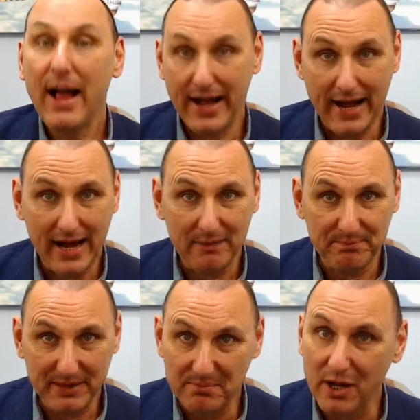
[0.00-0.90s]

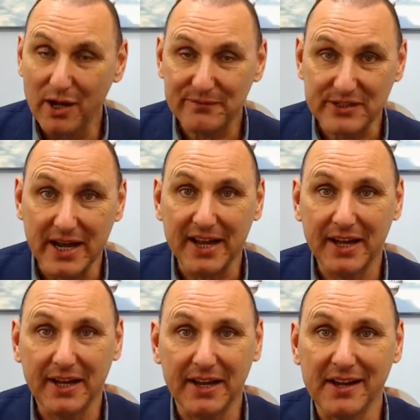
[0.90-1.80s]
Happy
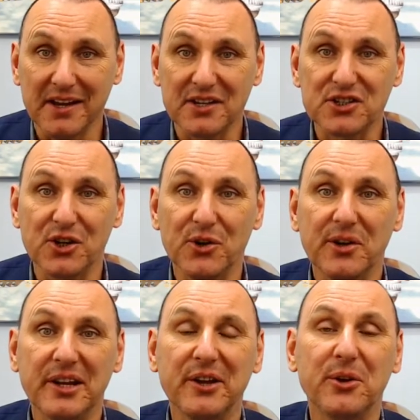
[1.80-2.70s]
birthday to
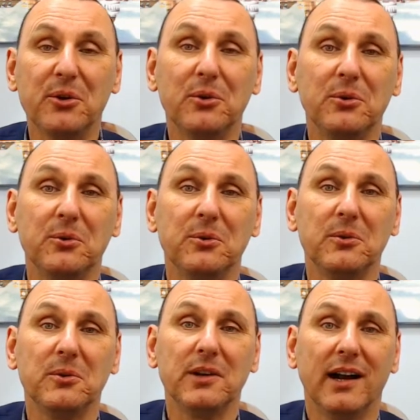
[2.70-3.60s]
you.
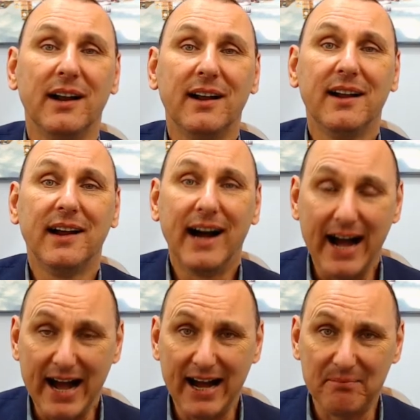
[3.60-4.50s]

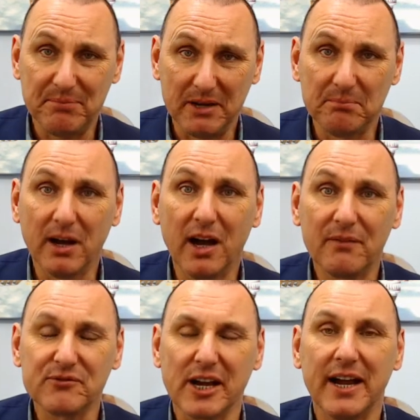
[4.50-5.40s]
Happy
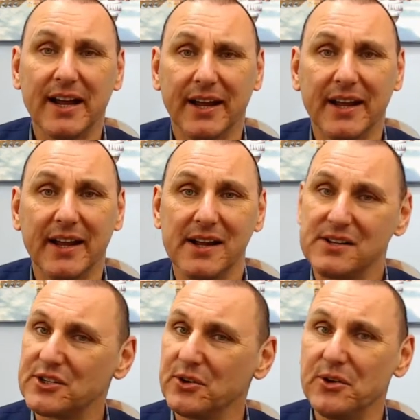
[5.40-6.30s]
birthday
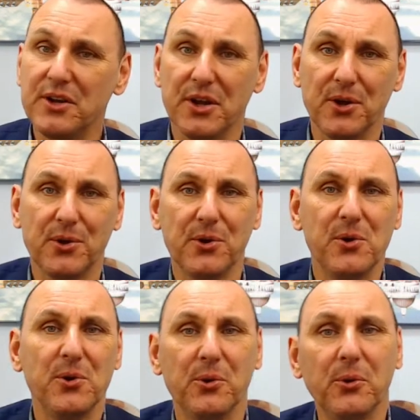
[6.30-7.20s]
to
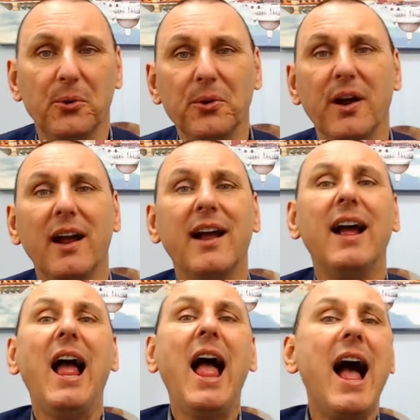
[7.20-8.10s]
you.
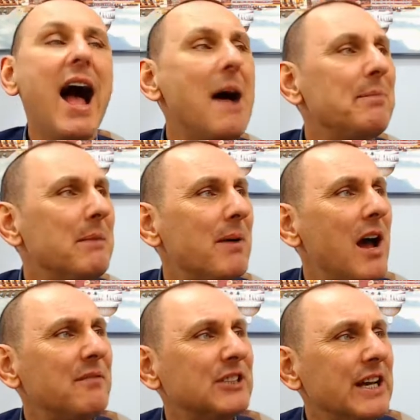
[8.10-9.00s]
Happy
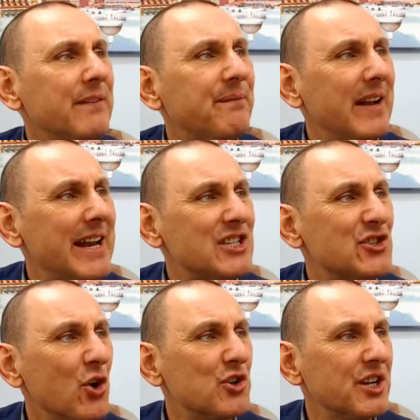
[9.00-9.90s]
birthday, Phyllis,
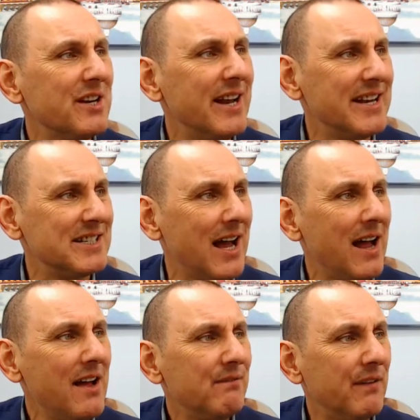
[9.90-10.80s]
Jordan, Linda,
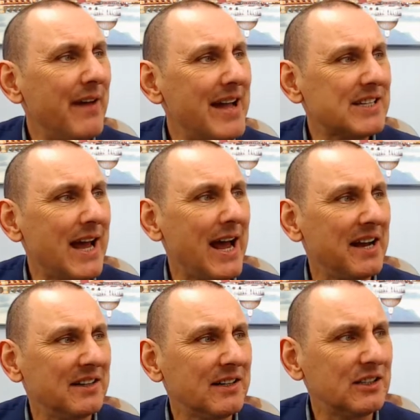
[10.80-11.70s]
Vivette
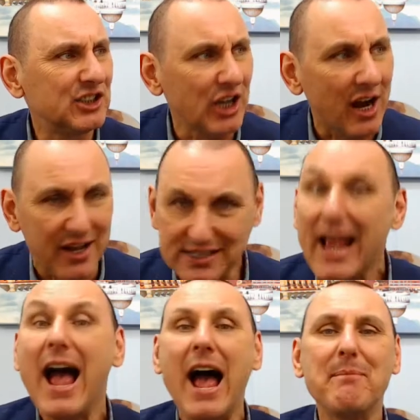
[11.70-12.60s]
and Charlotte.
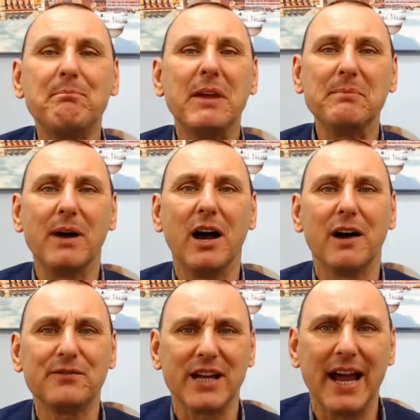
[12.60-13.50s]
Happy
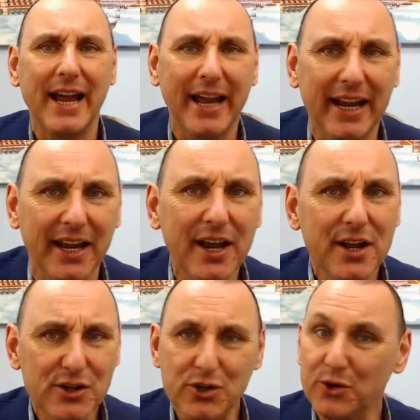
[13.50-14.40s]
birthday
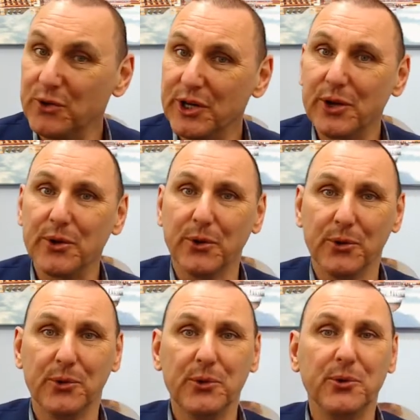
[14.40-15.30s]
to
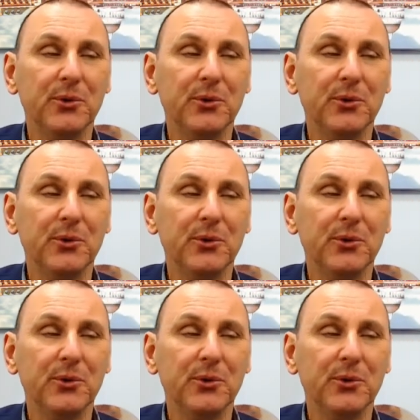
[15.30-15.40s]
you.